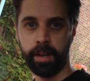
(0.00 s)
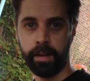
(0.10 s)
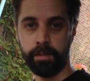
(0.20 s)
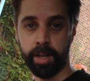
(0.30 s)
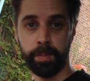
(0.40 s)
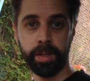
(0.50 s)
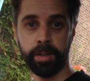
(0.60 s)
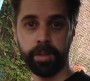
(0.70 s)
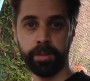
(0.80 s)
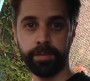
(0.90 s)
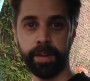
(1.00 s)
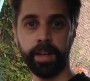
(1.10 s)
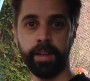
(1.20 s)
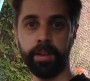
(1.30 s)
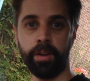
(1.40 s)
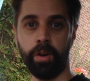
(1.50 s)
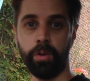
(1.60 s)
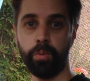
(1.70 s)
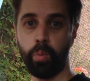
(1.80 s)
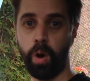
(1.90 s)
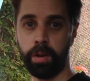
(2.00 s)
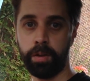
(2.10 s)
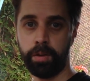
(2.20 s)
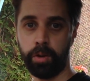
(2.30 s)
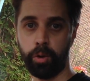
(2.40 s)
and remember that failure on one